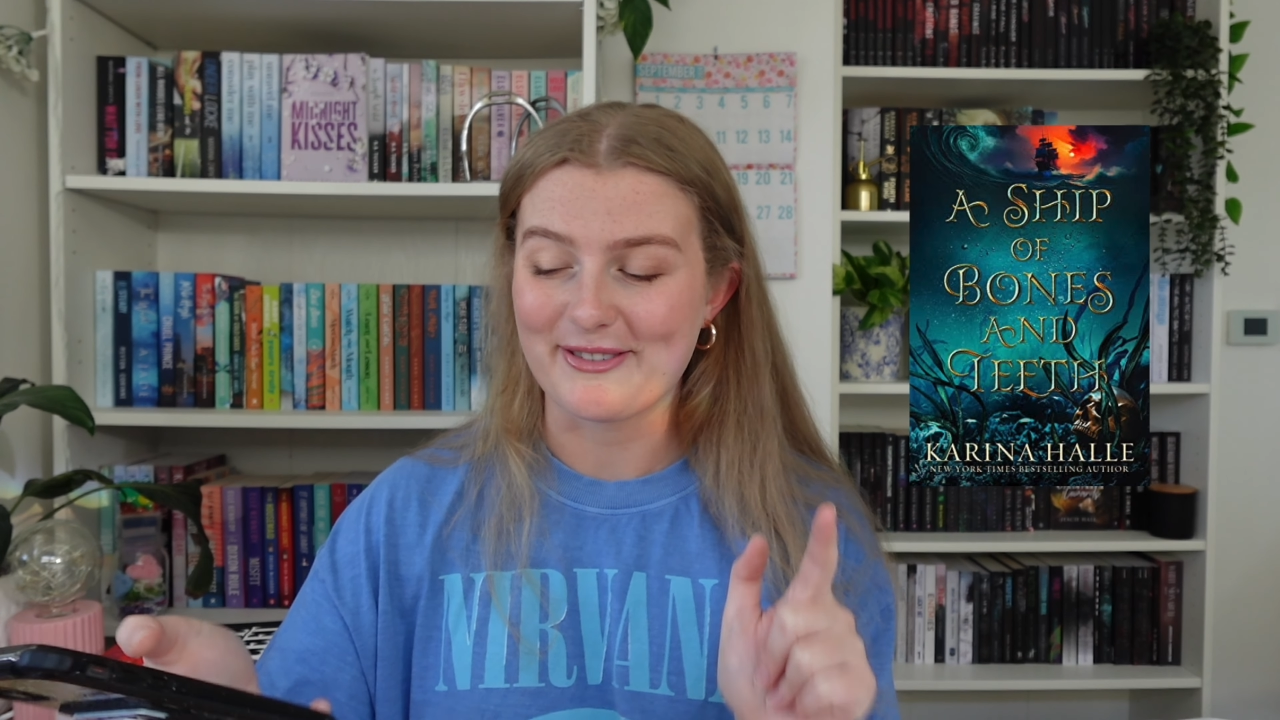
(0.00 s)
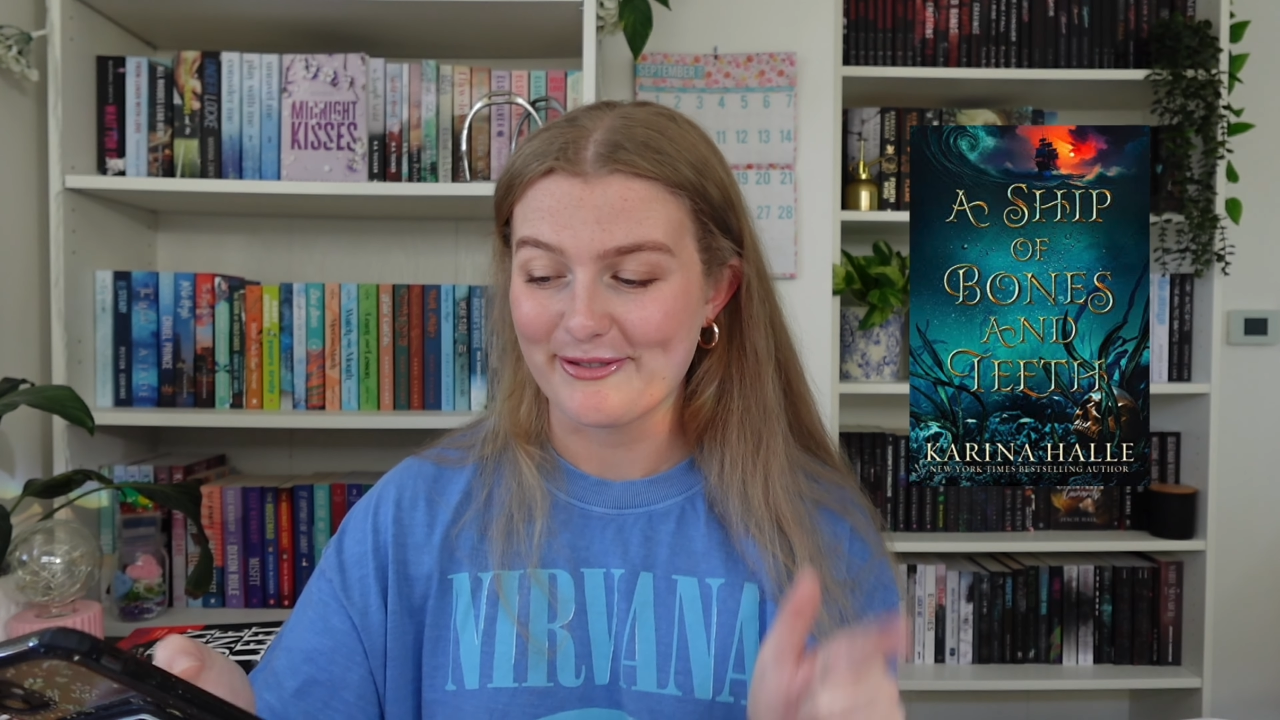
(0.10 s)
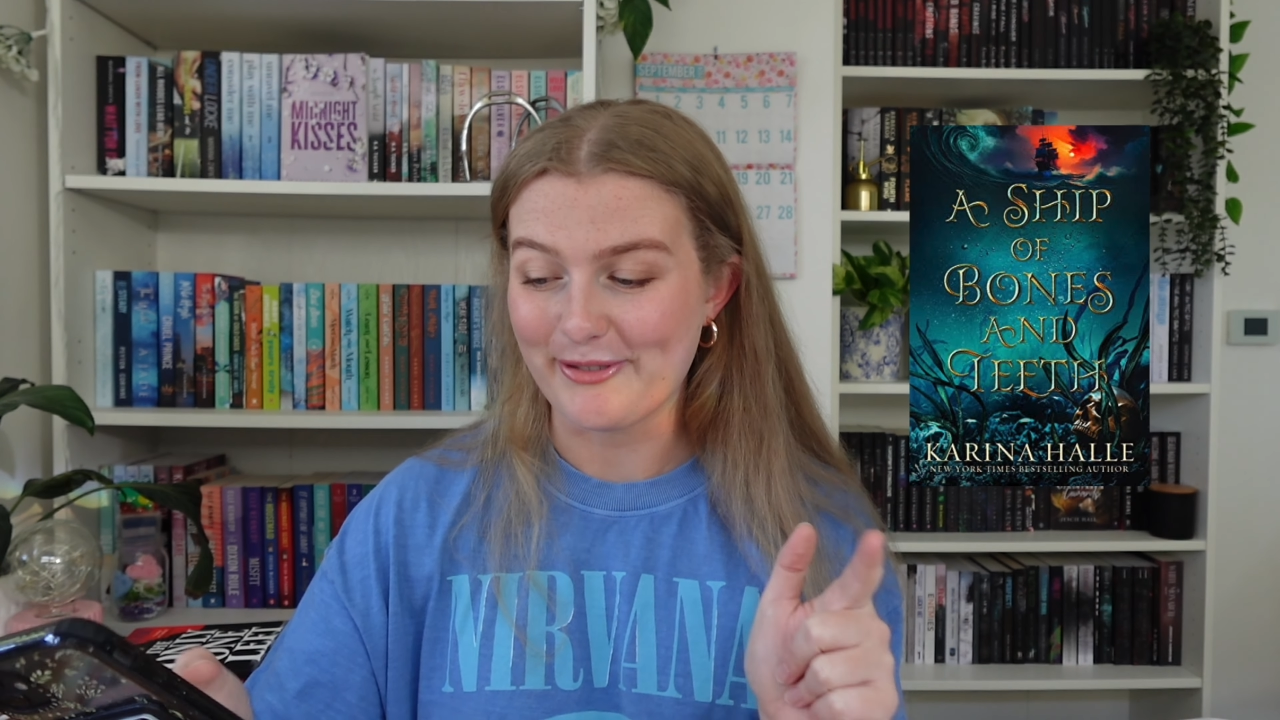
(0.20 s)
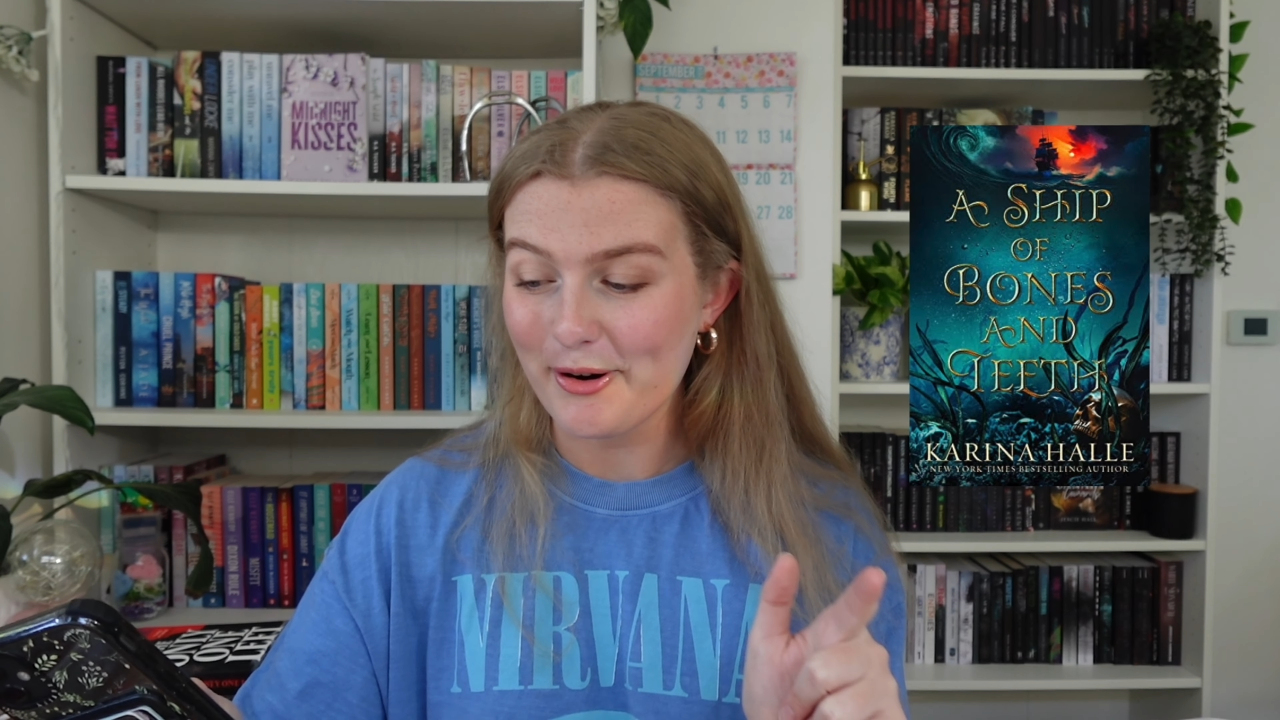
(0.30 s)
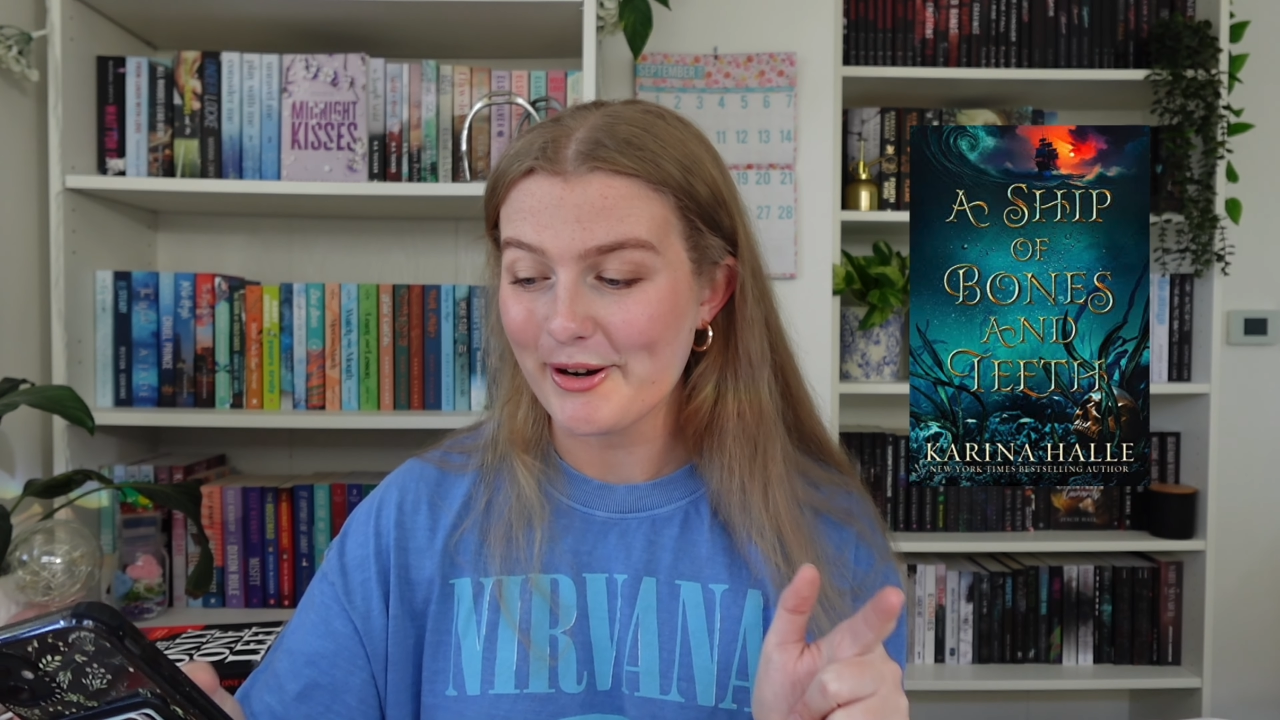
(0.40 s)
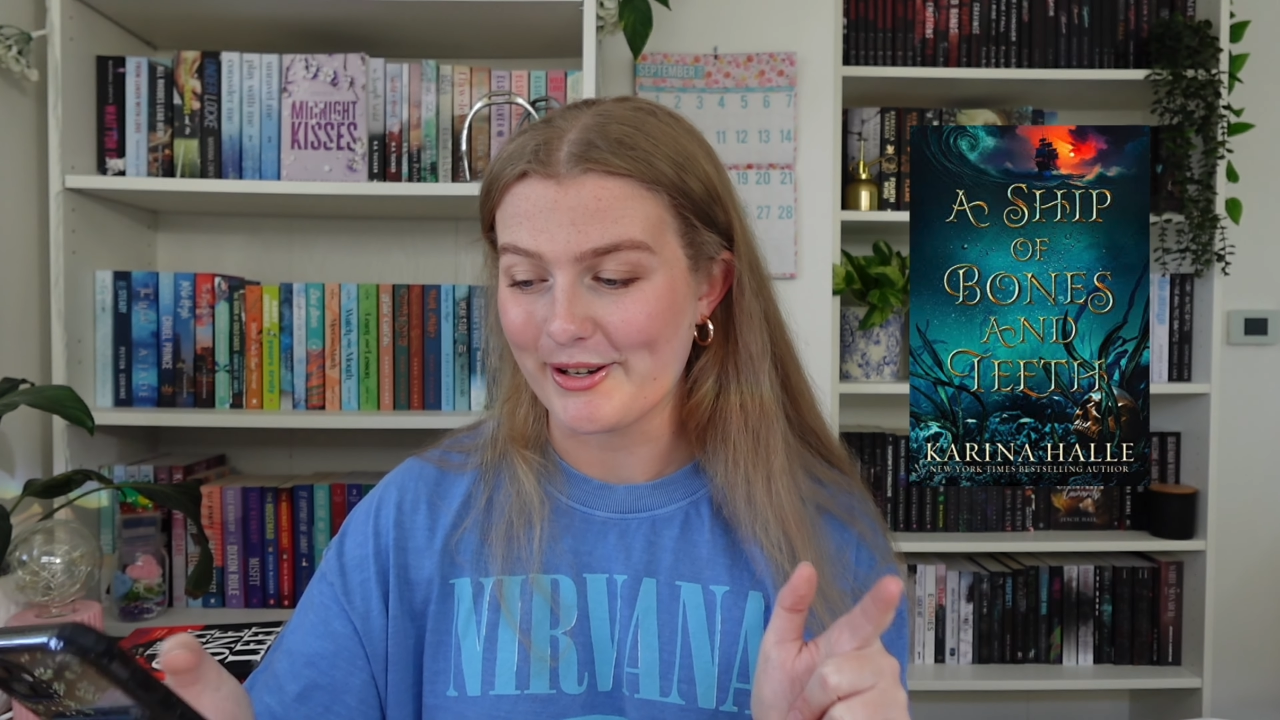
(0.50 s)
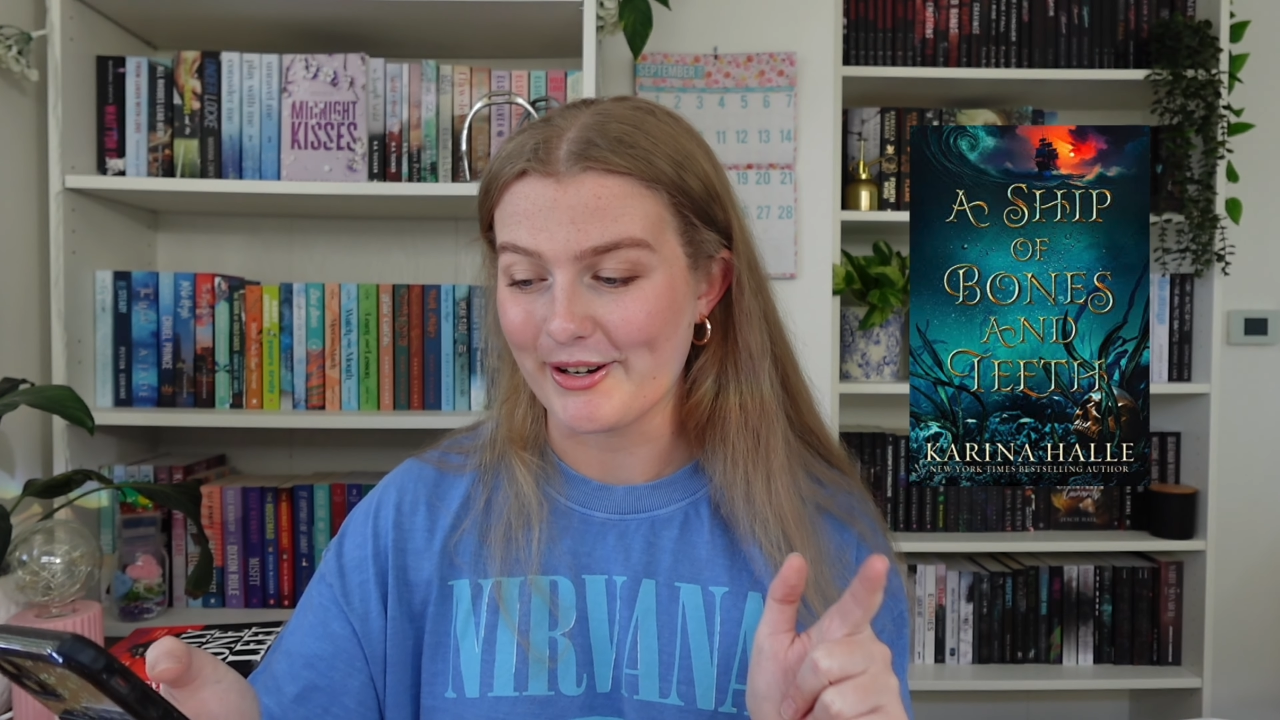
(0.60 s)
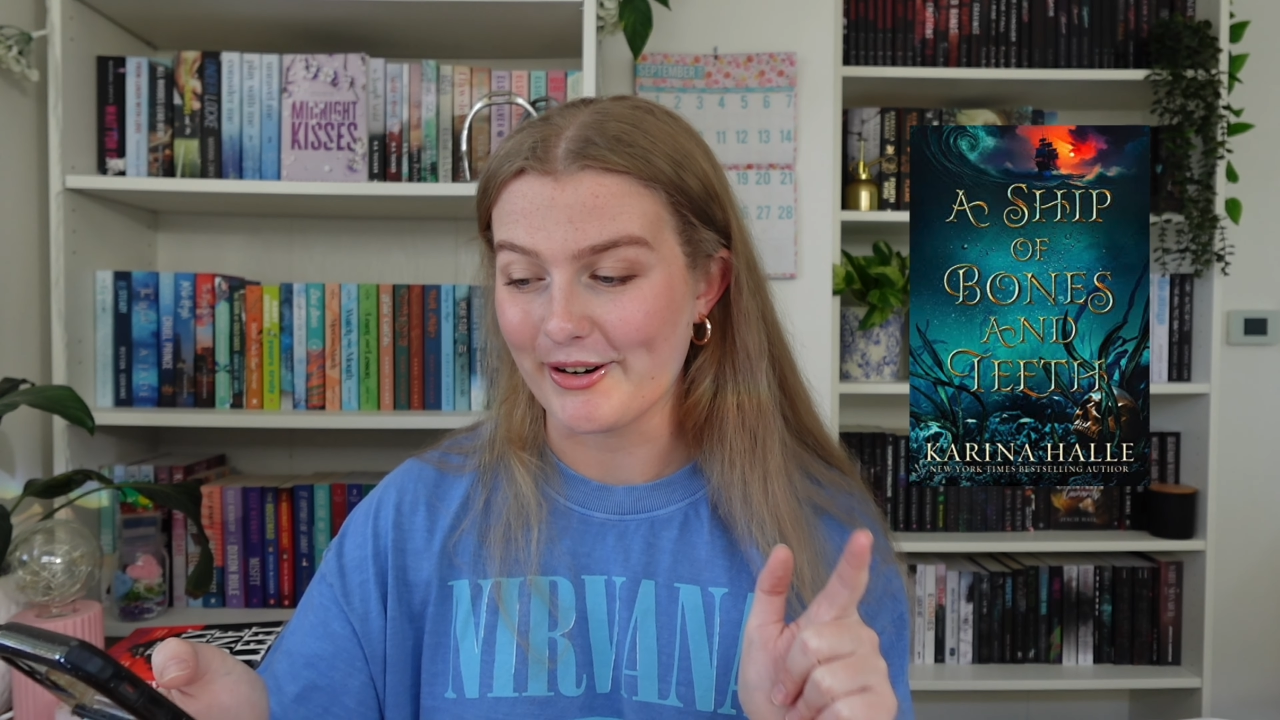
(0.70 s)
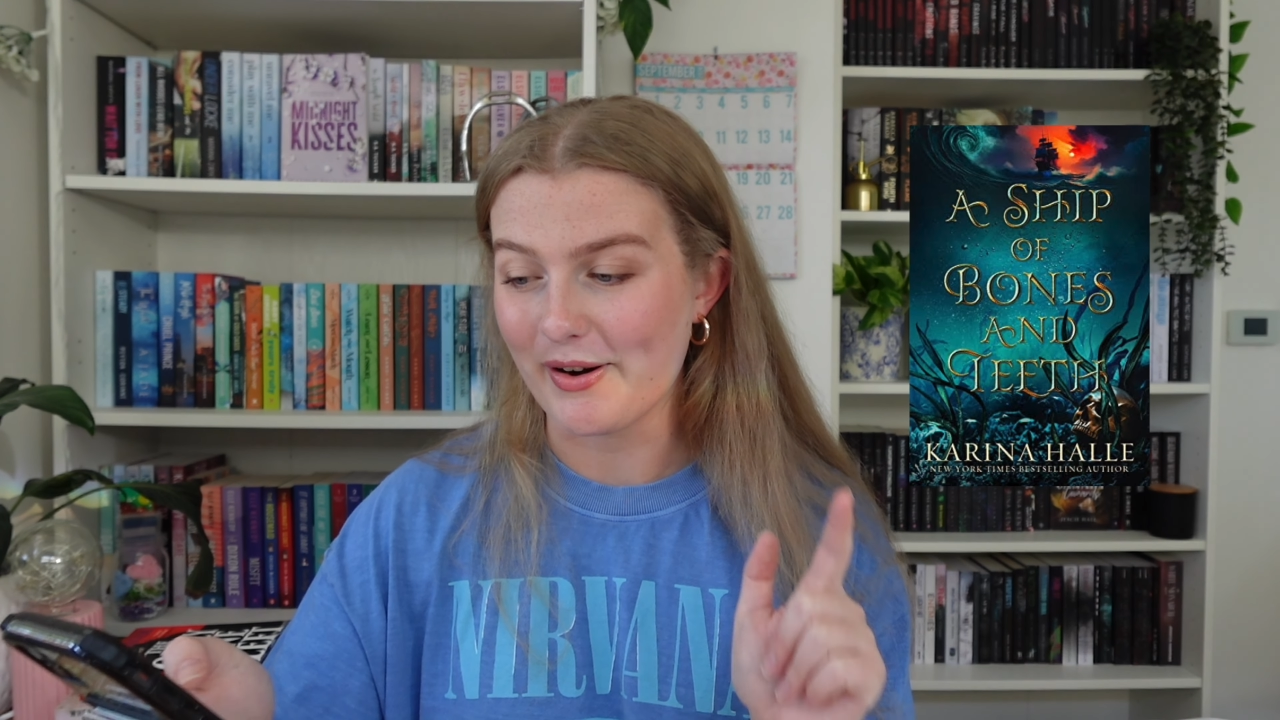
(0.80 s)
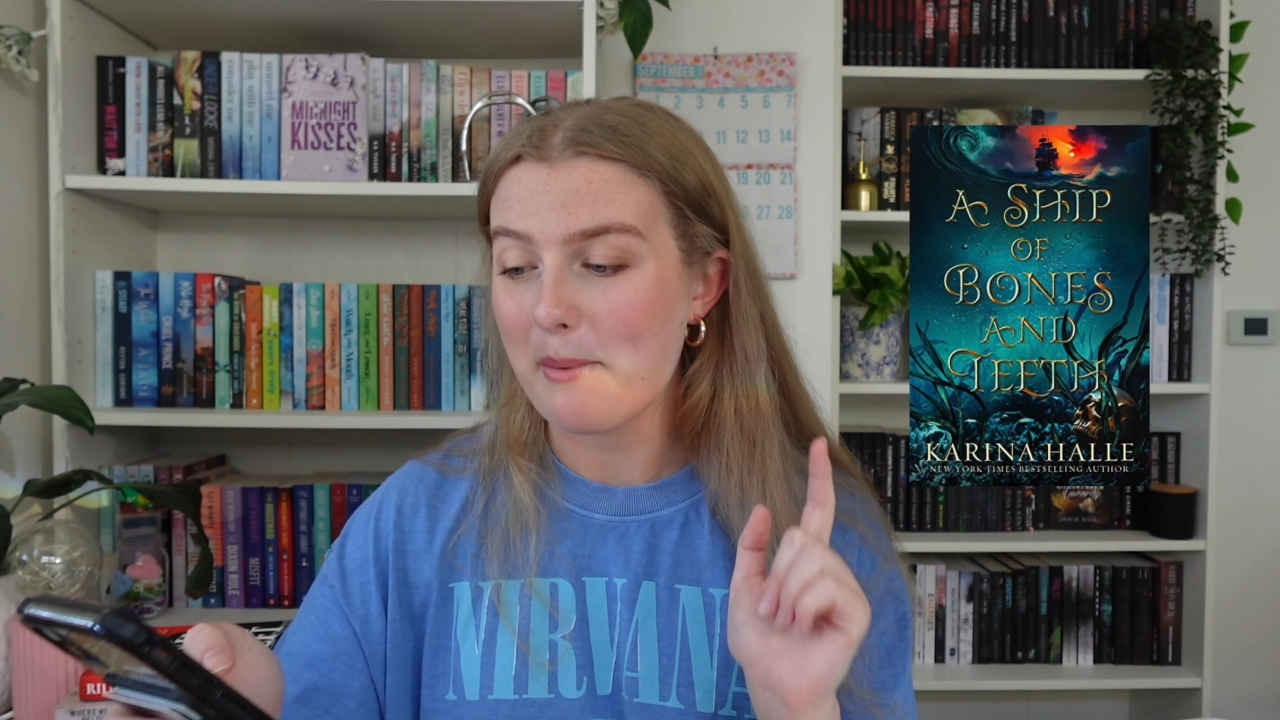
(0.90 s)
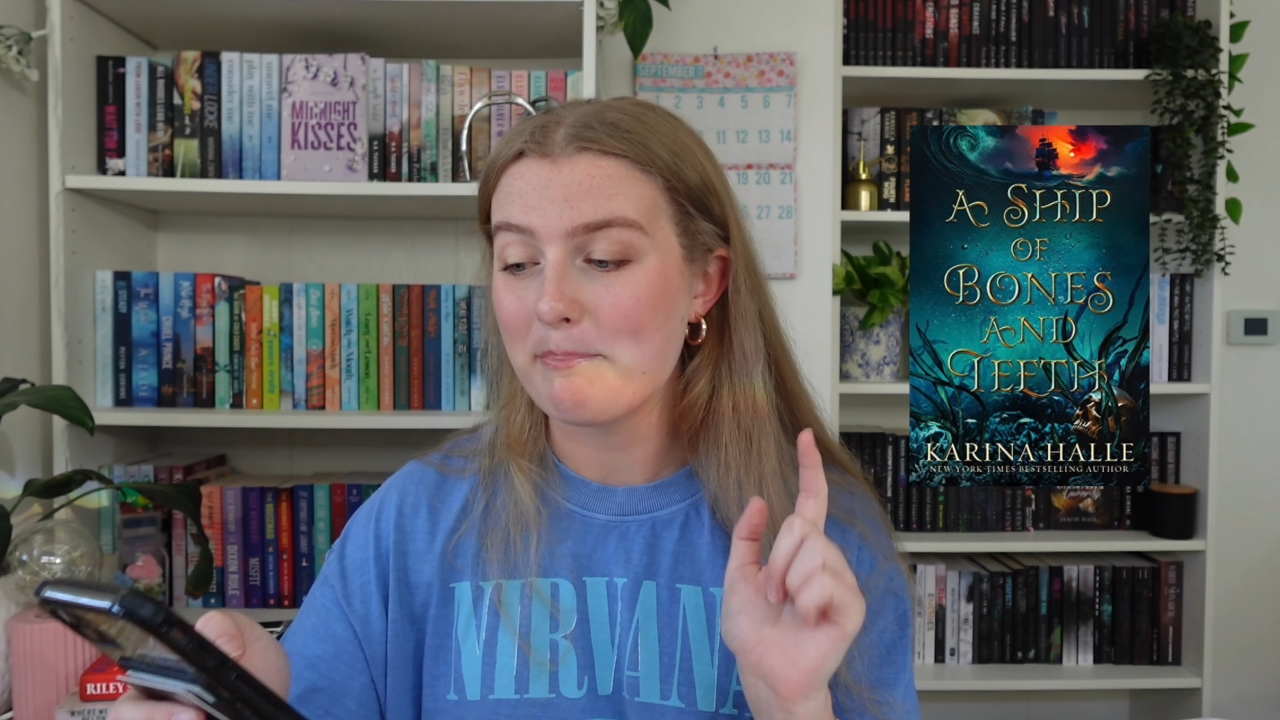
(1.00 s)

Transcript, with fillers: for you,